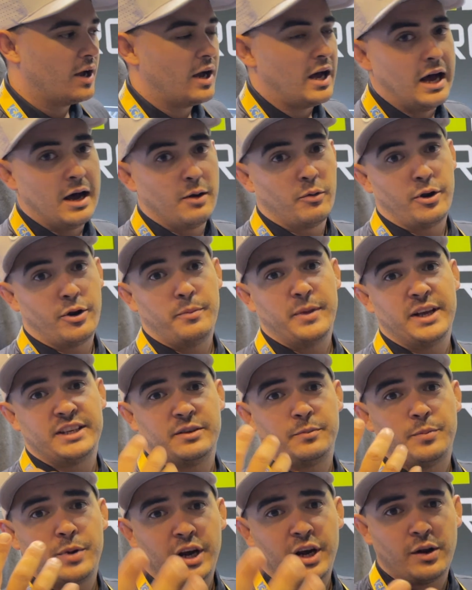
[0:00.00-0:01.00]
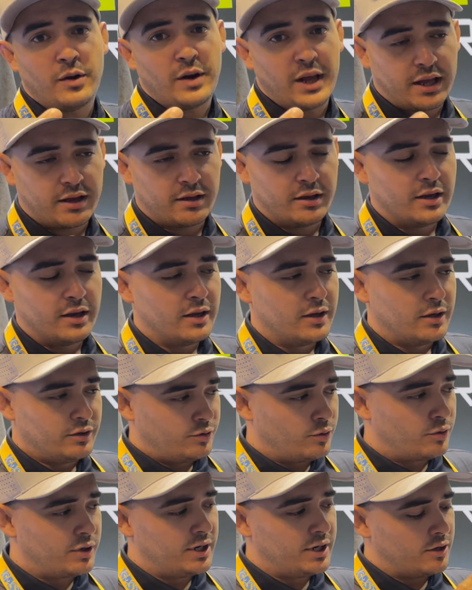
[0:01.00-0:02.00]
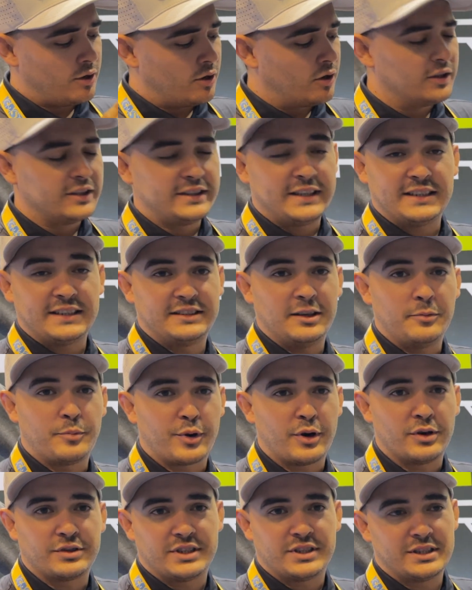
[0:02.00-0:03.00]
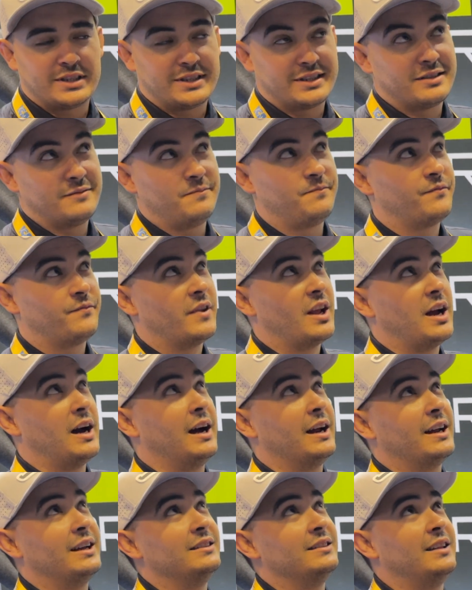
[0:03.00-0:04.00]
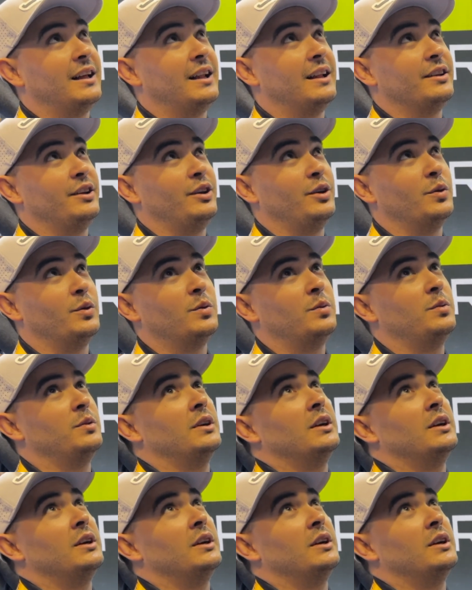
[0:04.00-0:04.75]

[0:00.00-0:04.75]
what it makes it very unique. During all the testing process, I can tell you